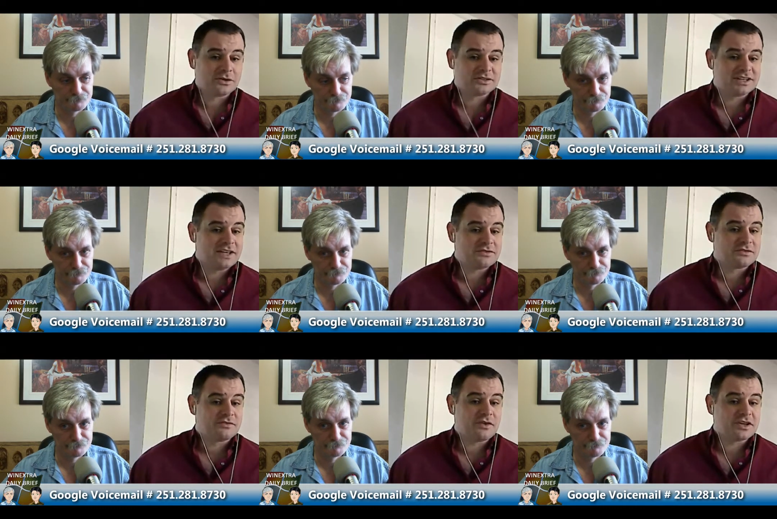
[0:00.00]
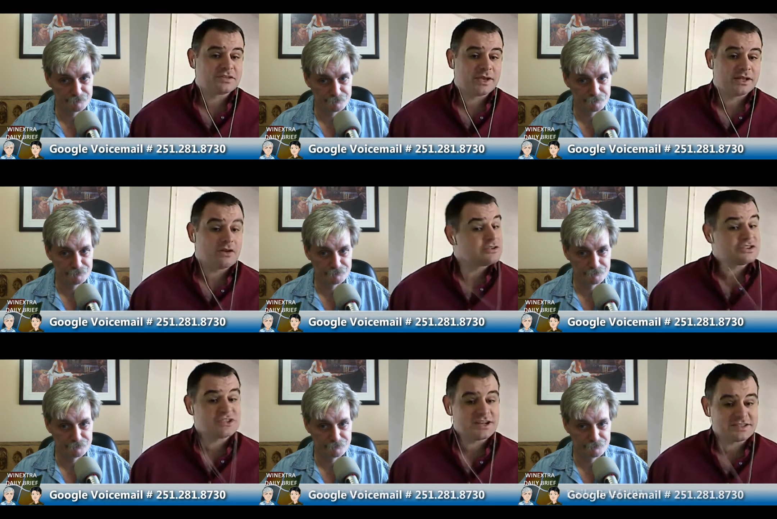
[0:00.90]
Speaker 1: to leave us a voicemail, or just
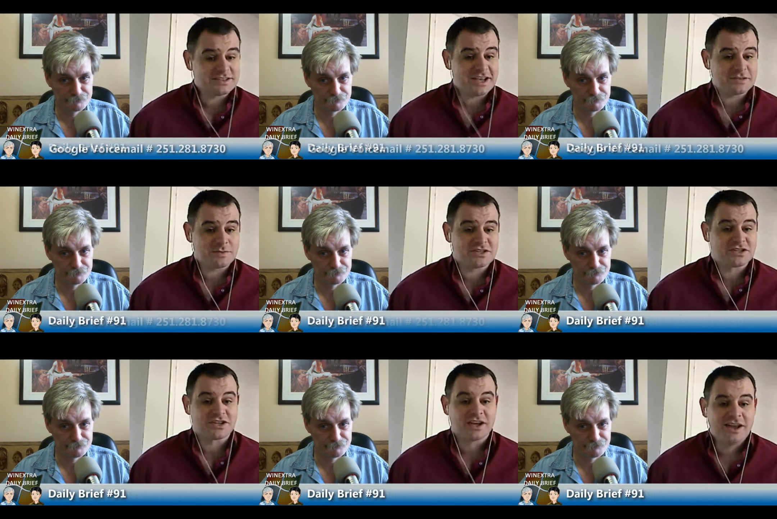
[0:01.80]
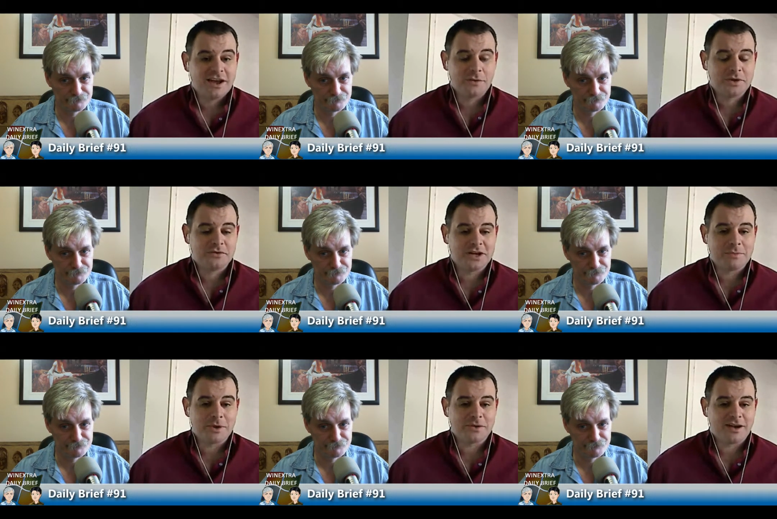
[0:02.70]
send us a text message, and we'll read them
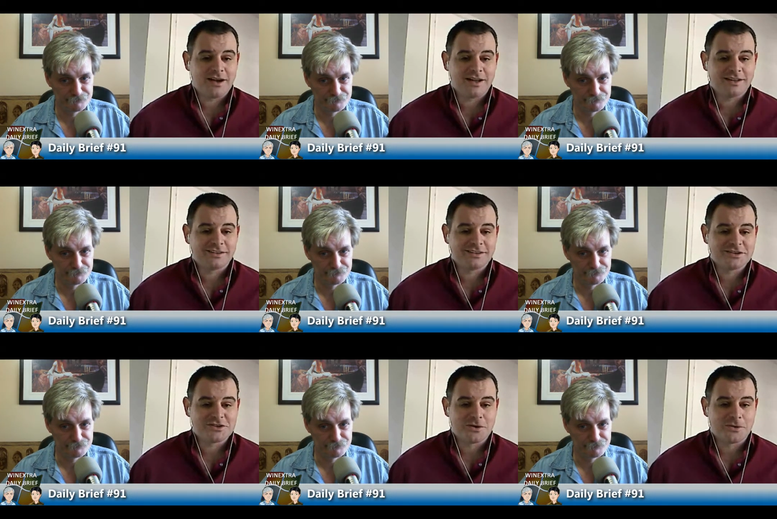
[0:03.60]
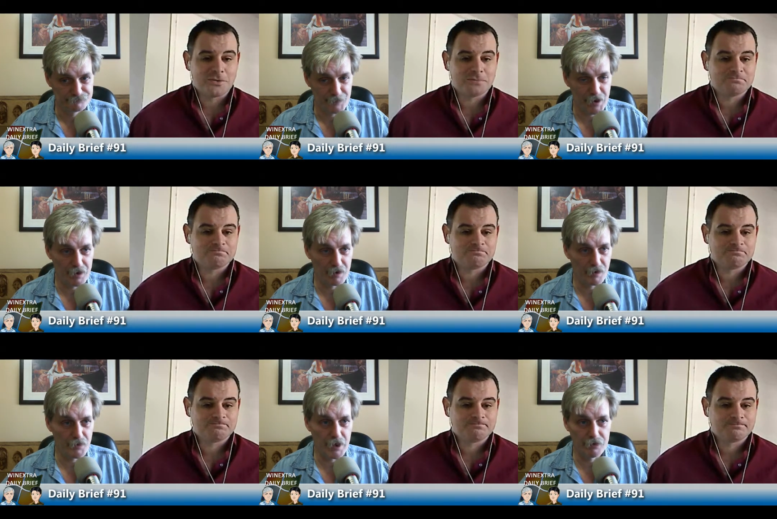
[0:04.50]
out on the show. And
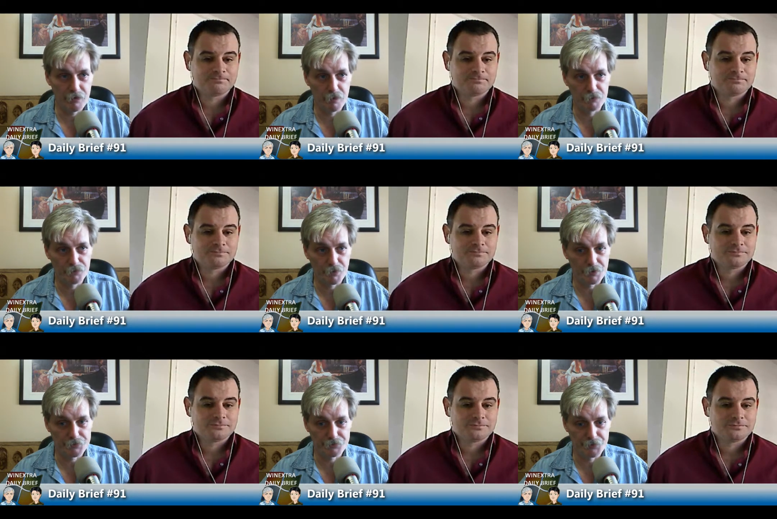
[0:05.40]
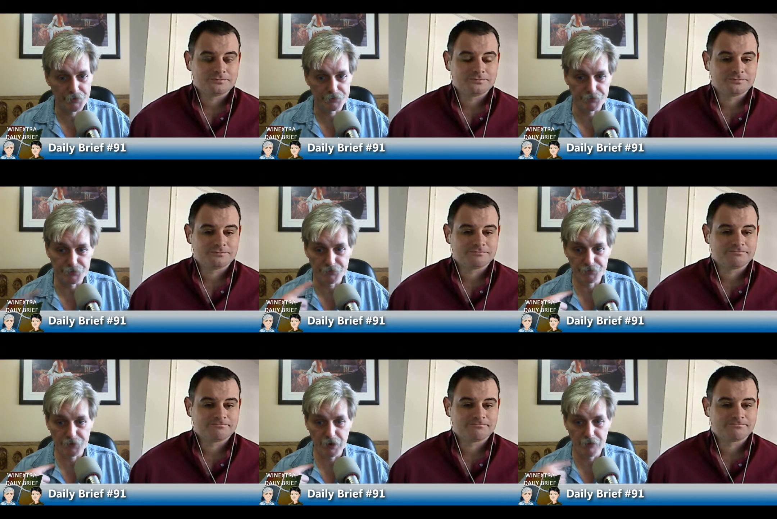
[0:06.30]
on that
Speaker 2: note, folks, this is
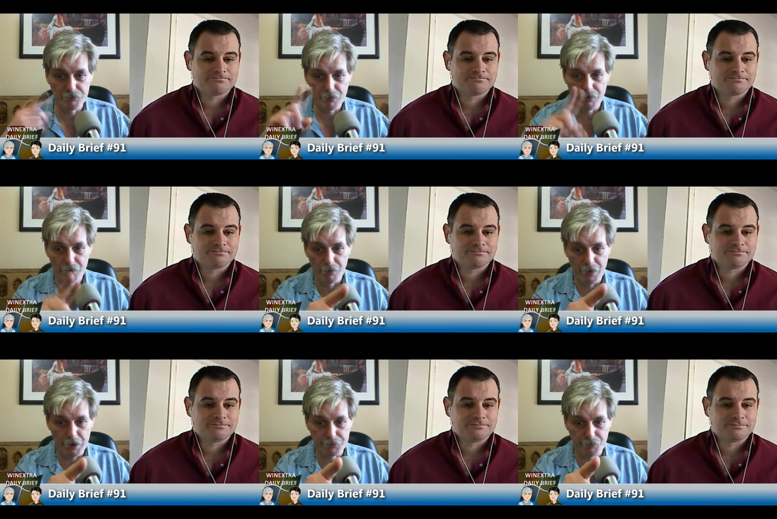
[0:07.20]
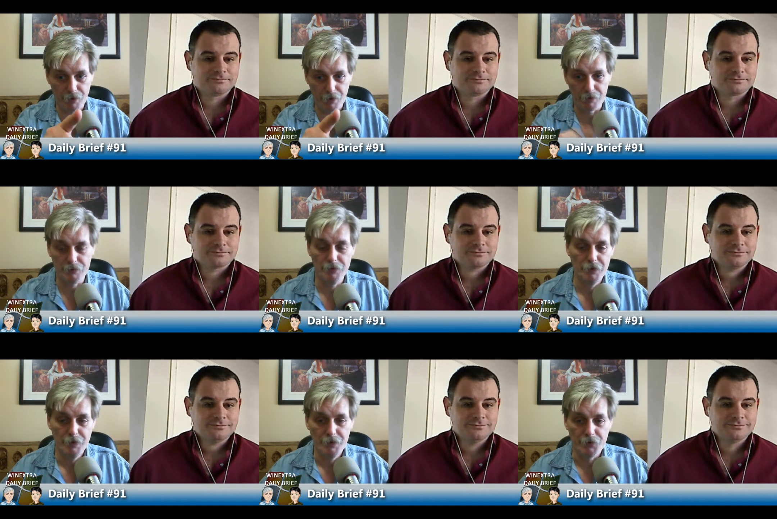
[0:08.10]
Steve. That's Paul.
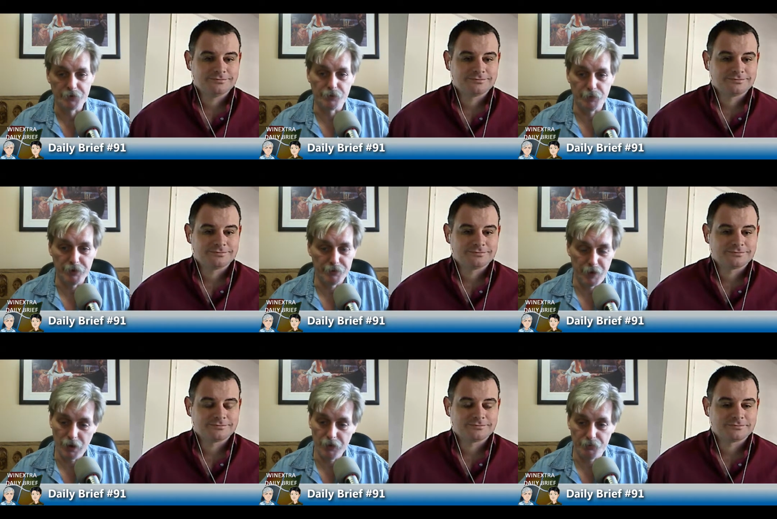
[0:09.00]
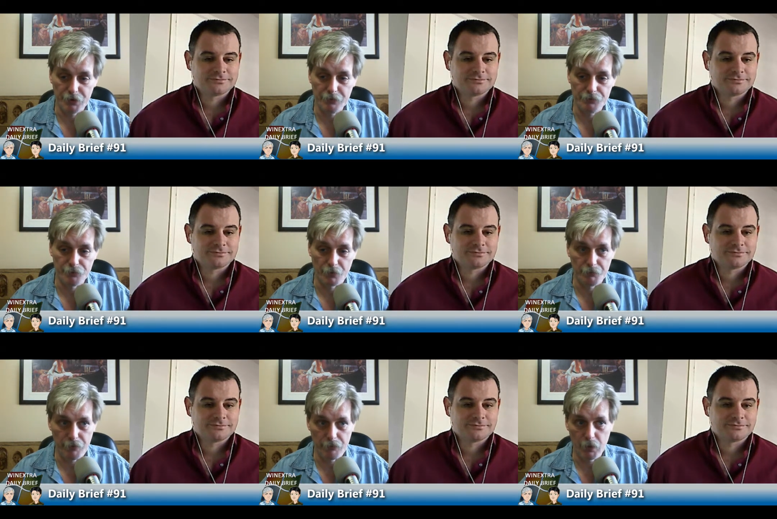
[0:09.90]
This has been Daily Brief for
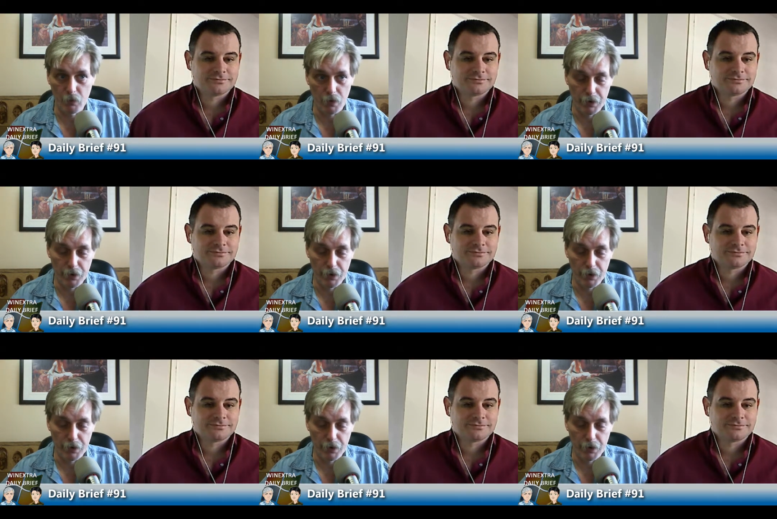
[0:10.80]
February